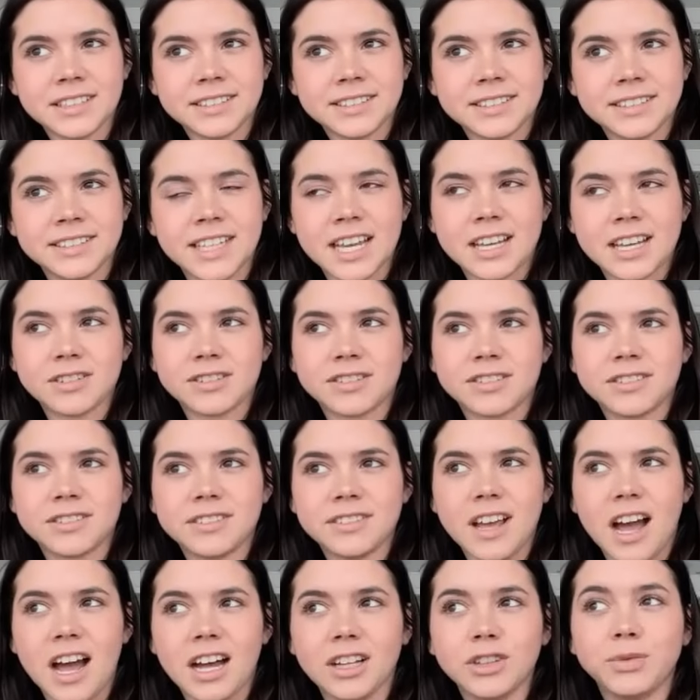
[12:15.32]
like,
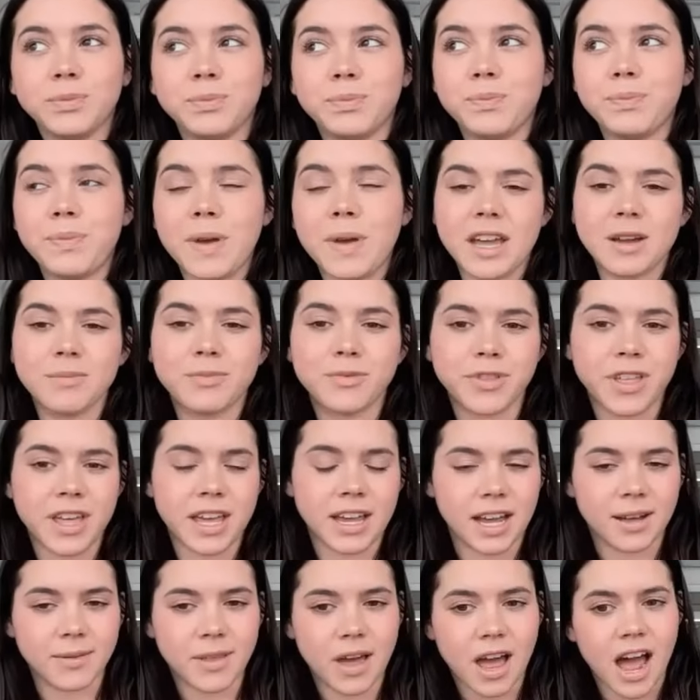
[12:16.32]
a big
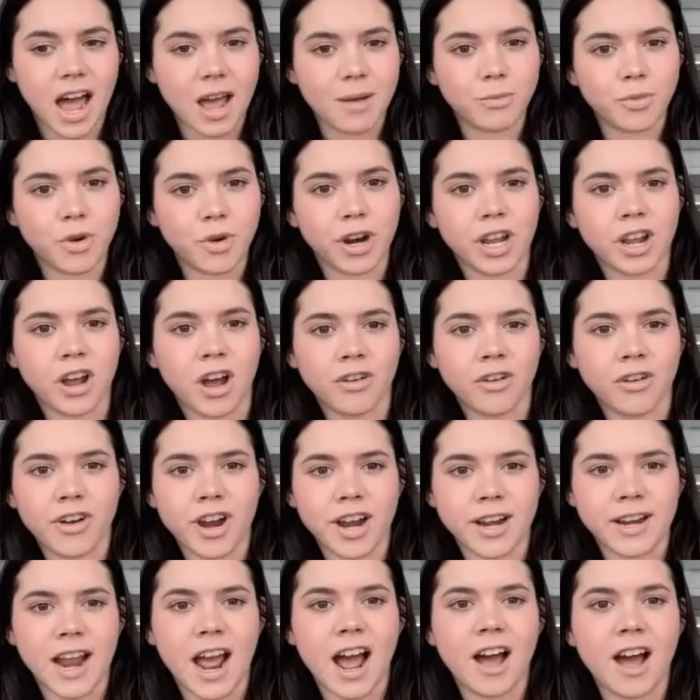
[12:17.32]
thing that I'm working on
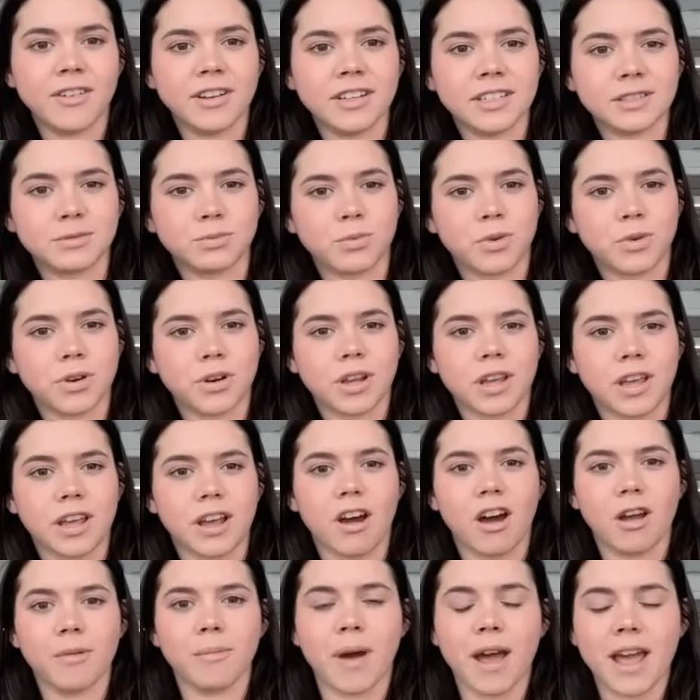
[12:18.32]
right now is working
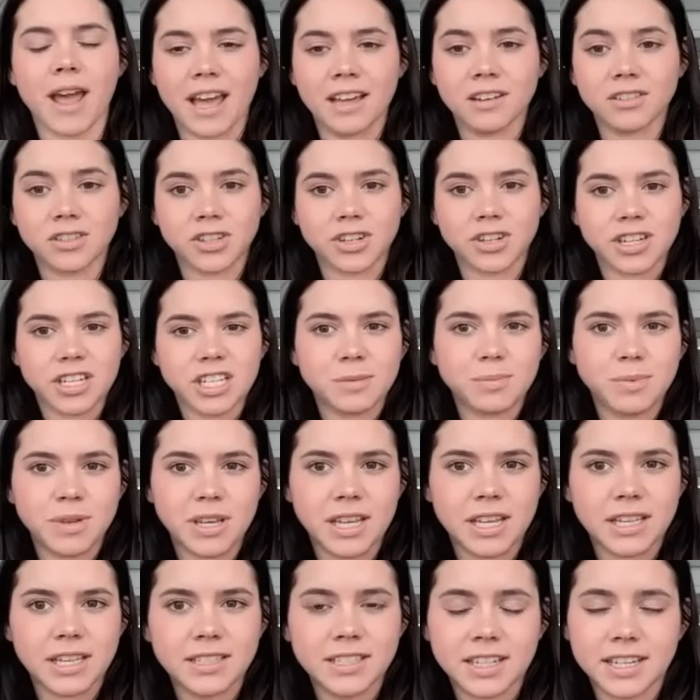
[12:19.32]
on my entry
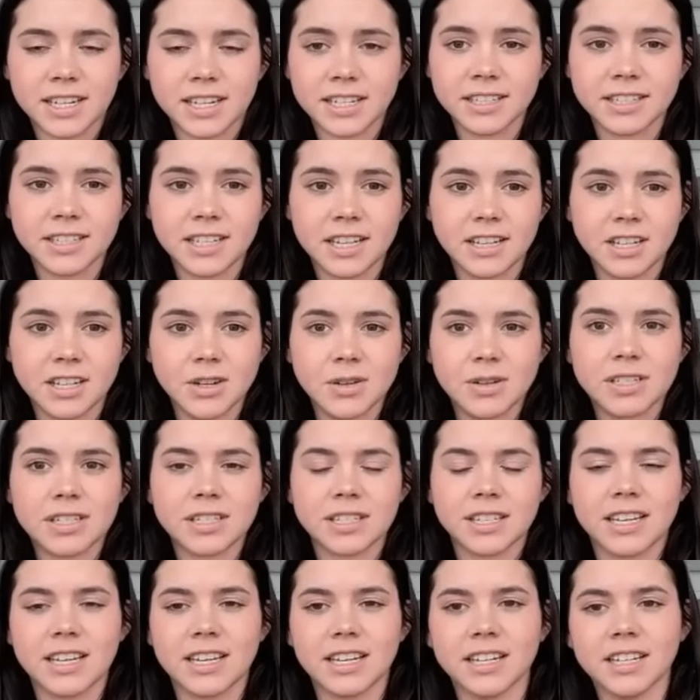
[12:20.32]
speed to
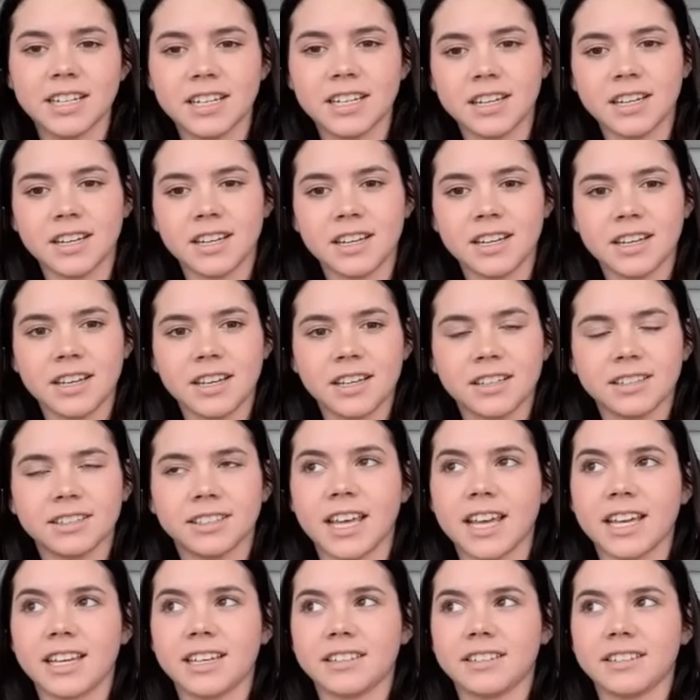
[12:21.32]
continuously,
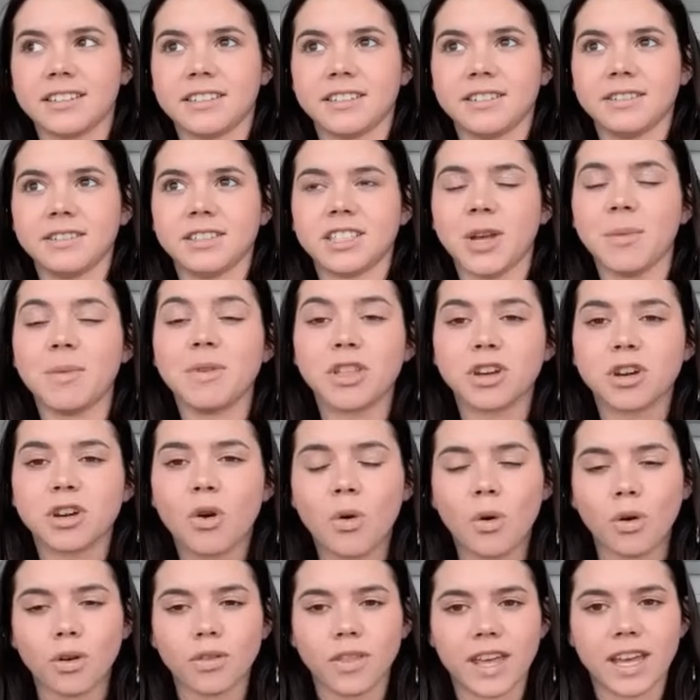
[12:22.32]
like, some of the
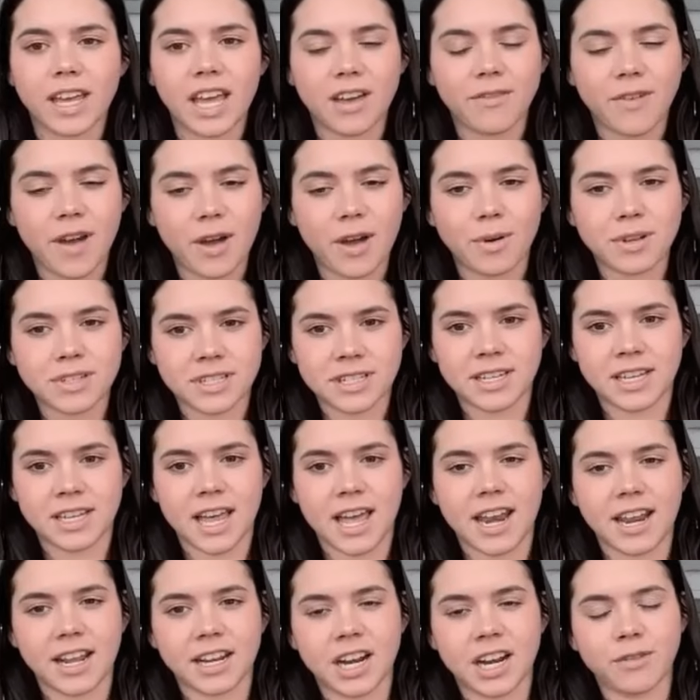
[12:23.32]
like, if I wasn't
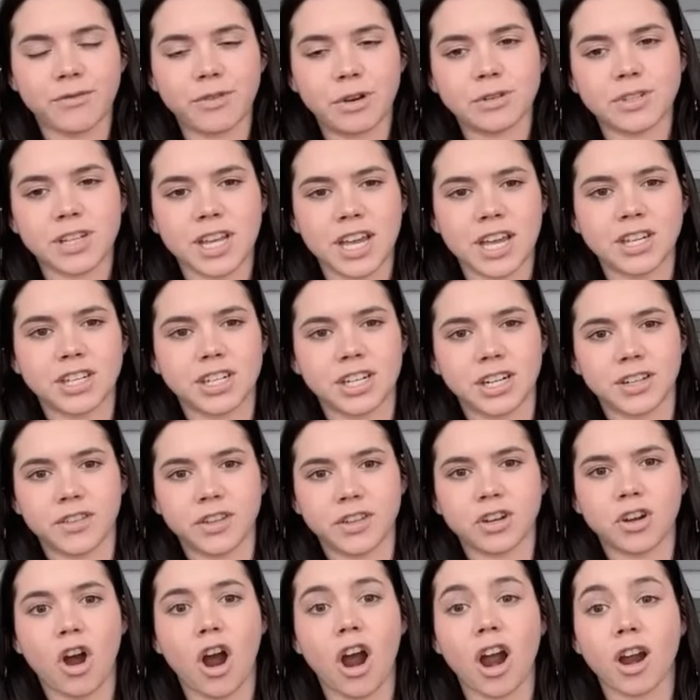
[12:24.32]
getting enough rotation in
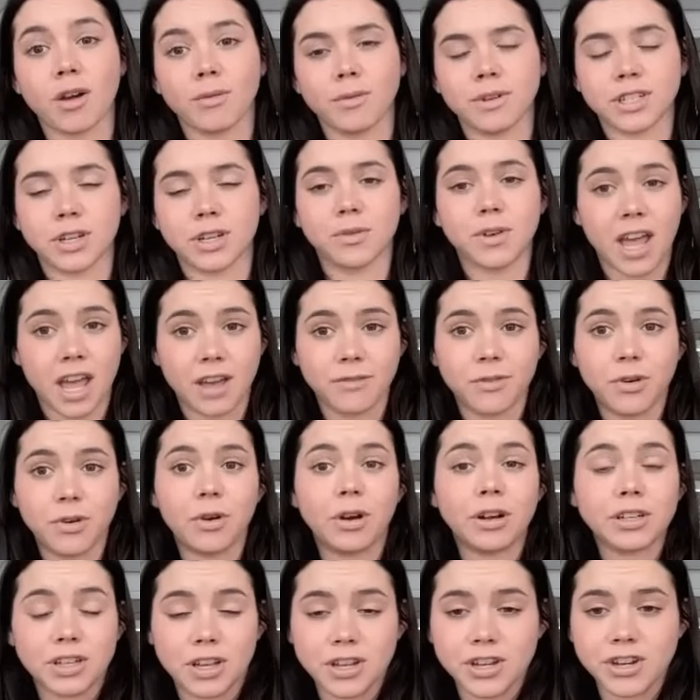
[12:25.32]
the car, it was okay,
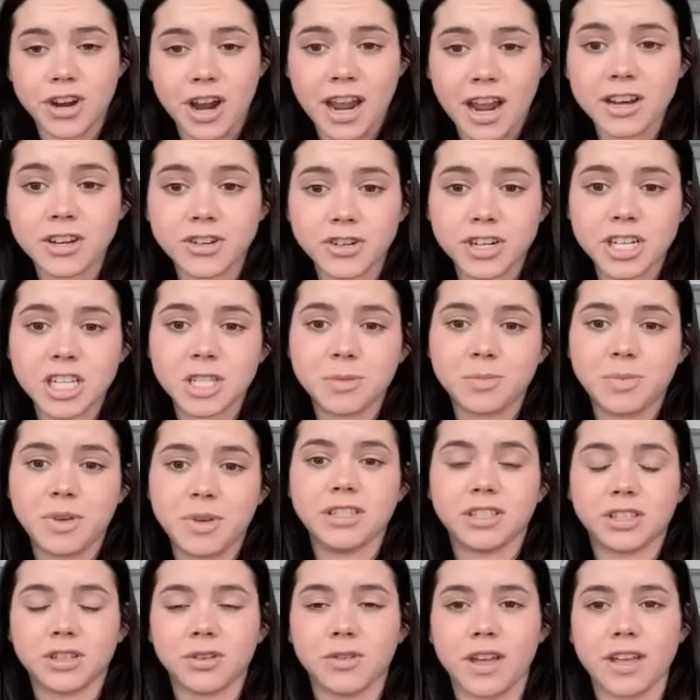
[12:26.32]
focus on your entry
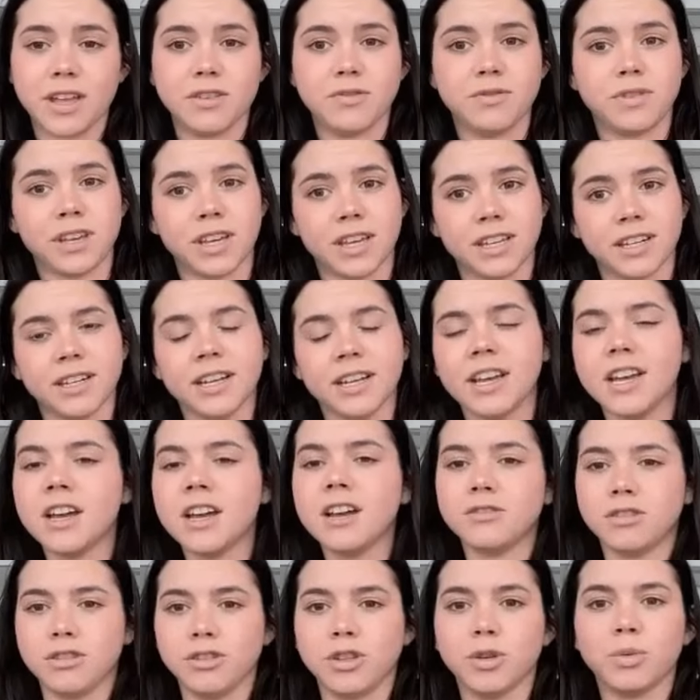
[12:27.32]
speed so then you can
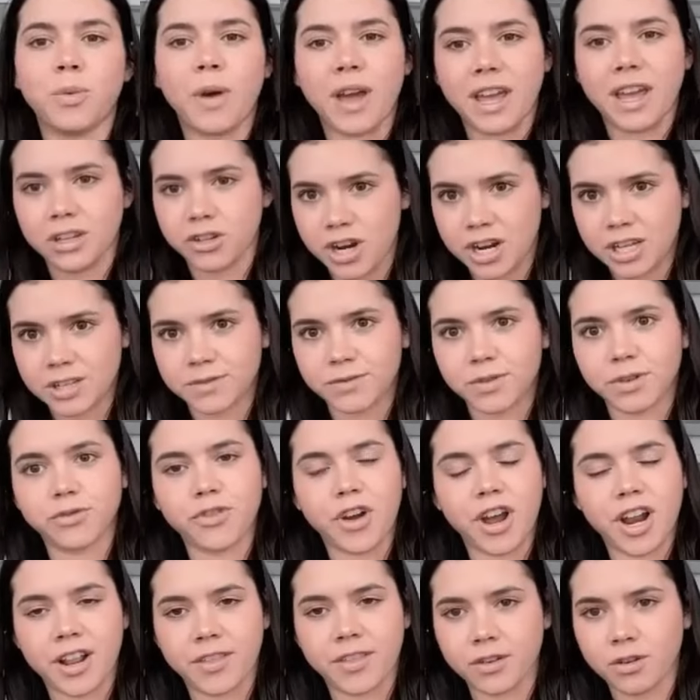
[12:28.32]
do the weight transfer
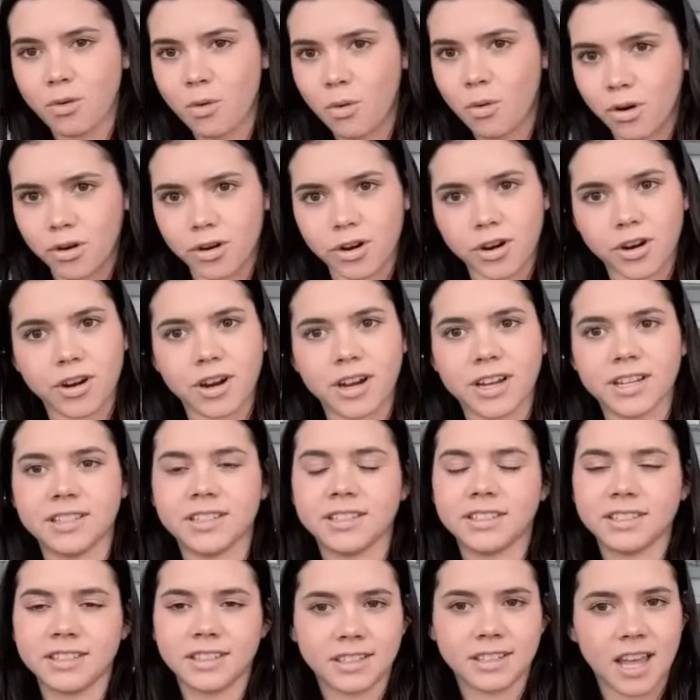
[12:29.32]
right at the corner and
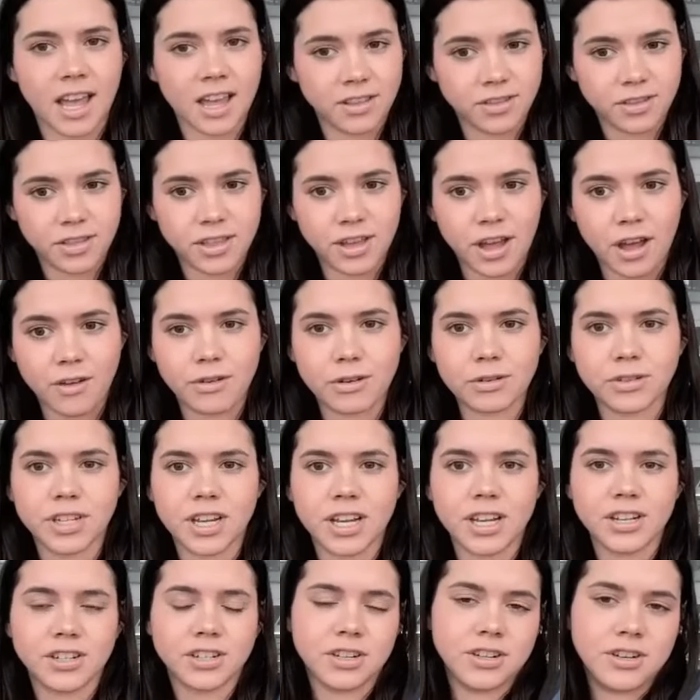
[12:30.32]
get that
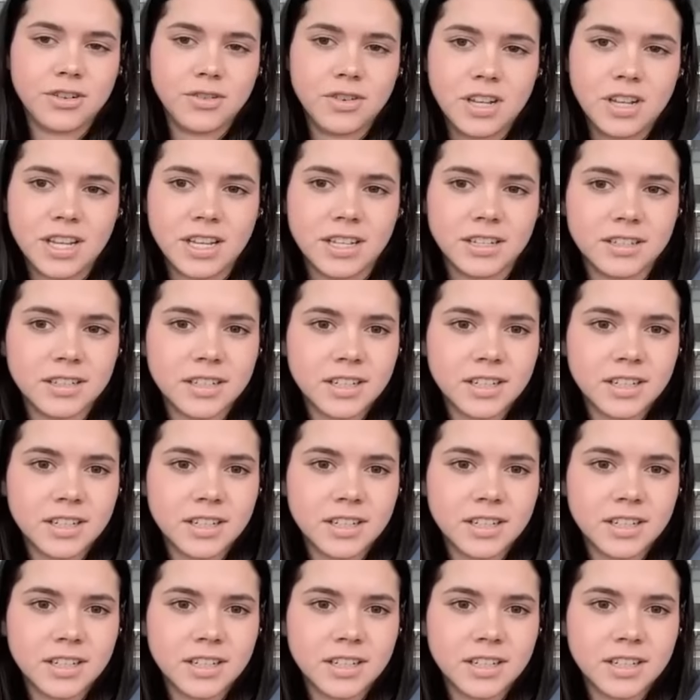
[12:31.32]
rotation you need.